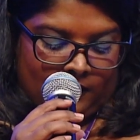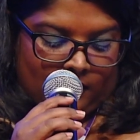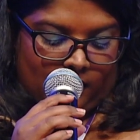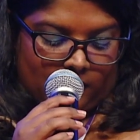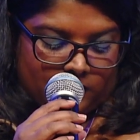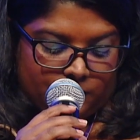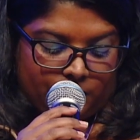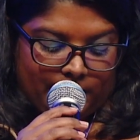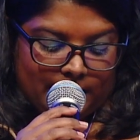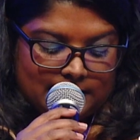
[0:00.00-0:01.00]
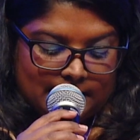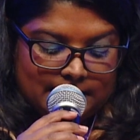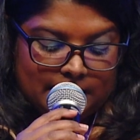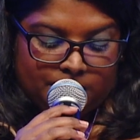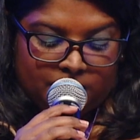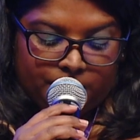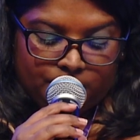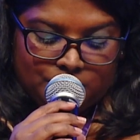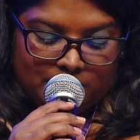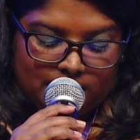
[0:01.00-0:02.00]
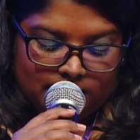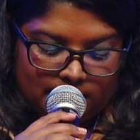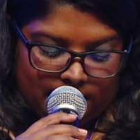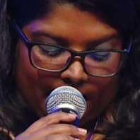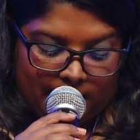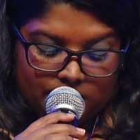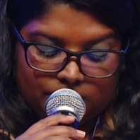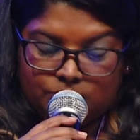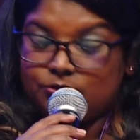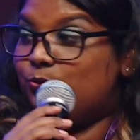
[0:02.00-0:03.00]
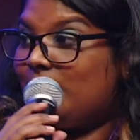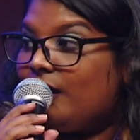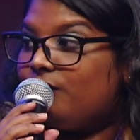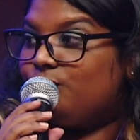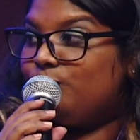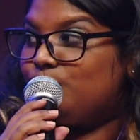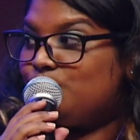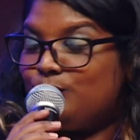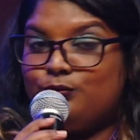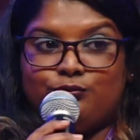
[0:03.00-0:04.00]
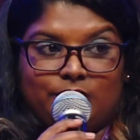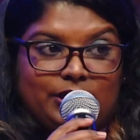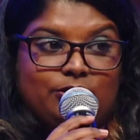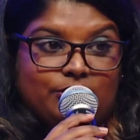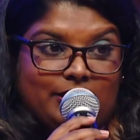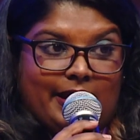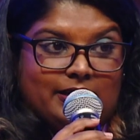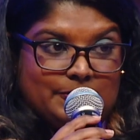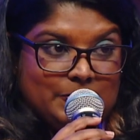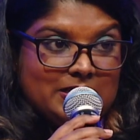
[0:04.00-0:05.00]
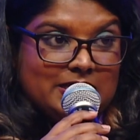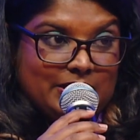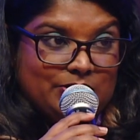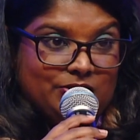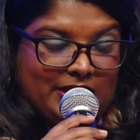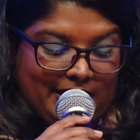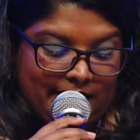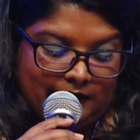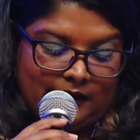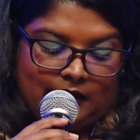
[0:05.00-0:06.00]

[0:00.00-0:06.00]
to create a sustainable future. And we have two really good experts here today.